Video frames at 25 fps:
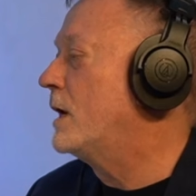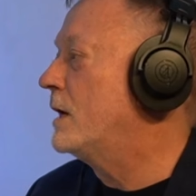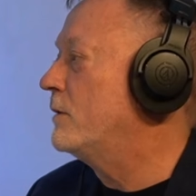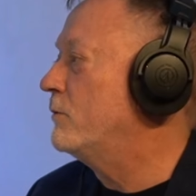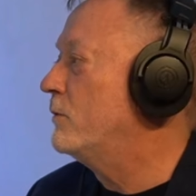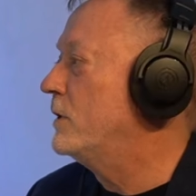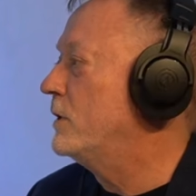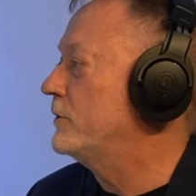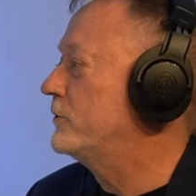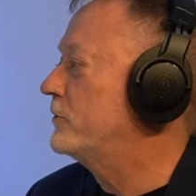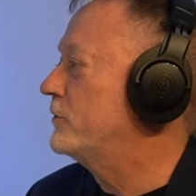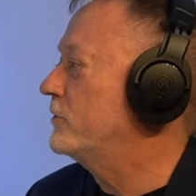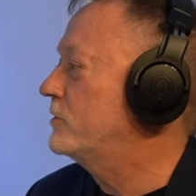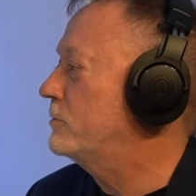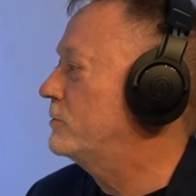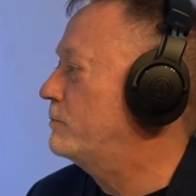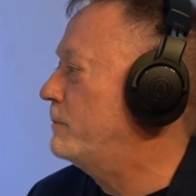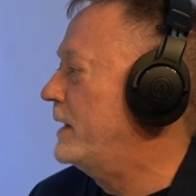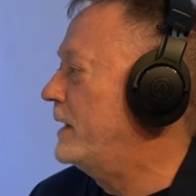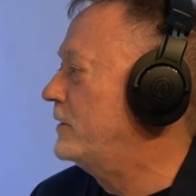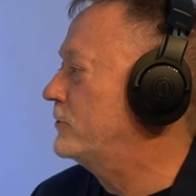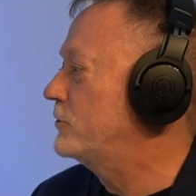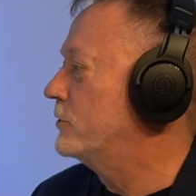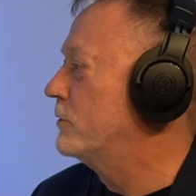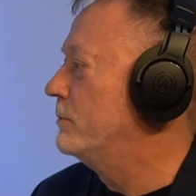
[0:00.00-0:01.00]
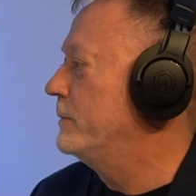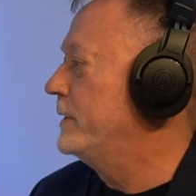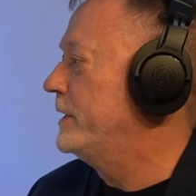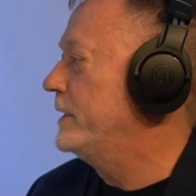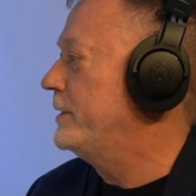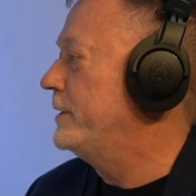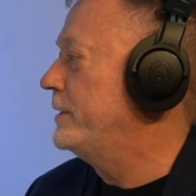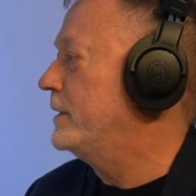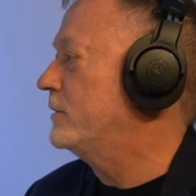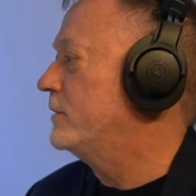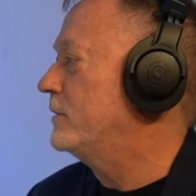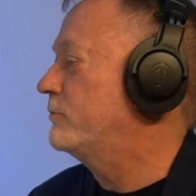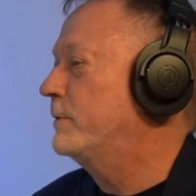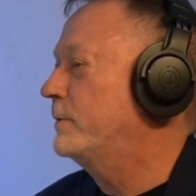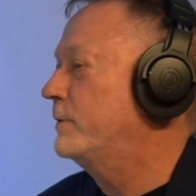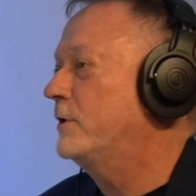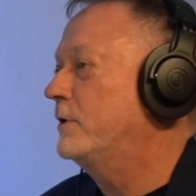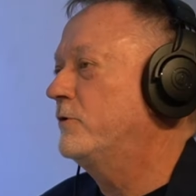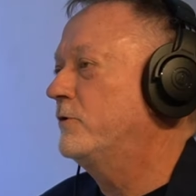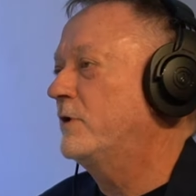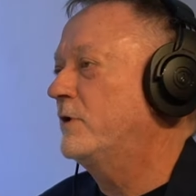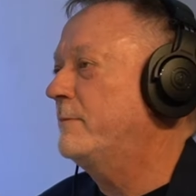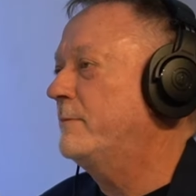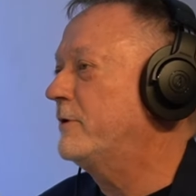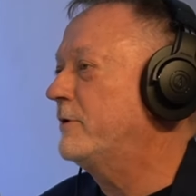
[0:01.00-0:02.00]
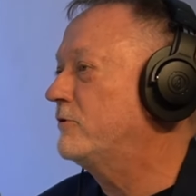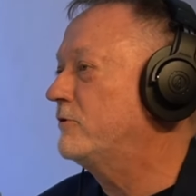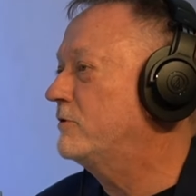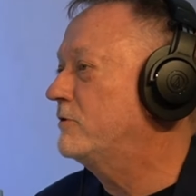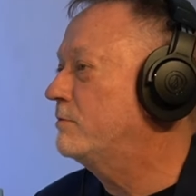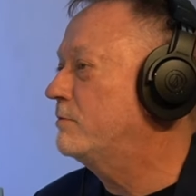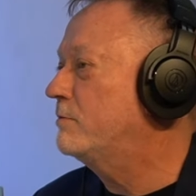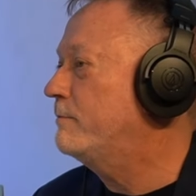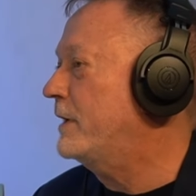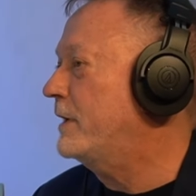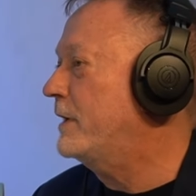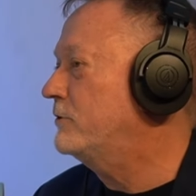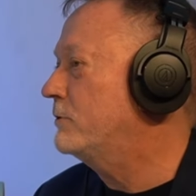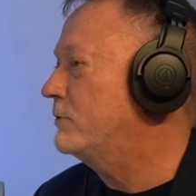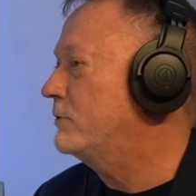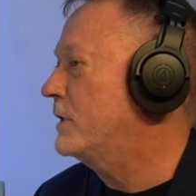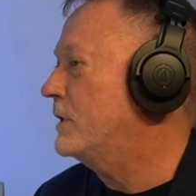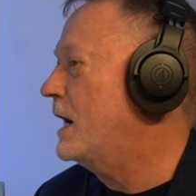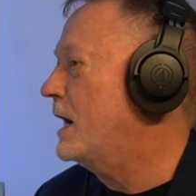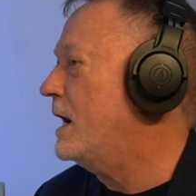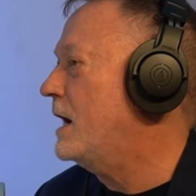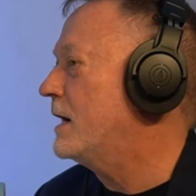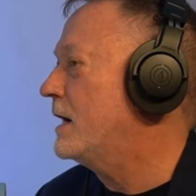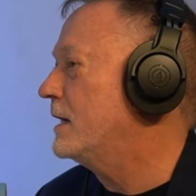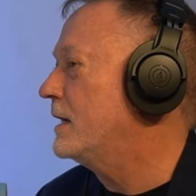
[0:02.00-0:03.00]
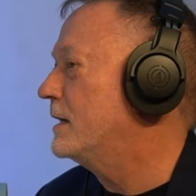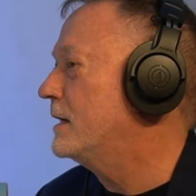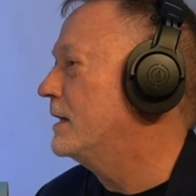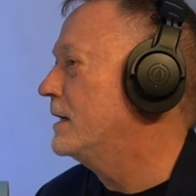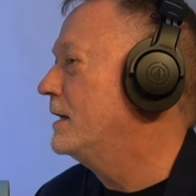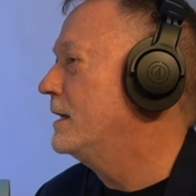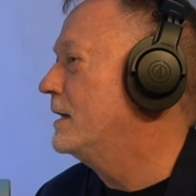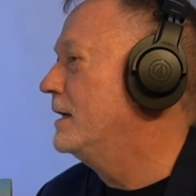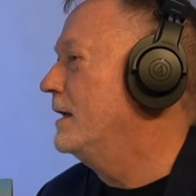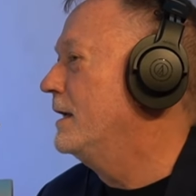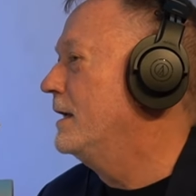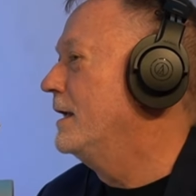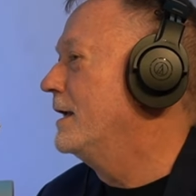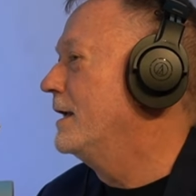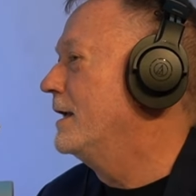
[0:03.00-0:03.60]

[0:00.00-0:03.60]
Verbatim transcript: I went to special meetings because I'm a special guy. Hmm.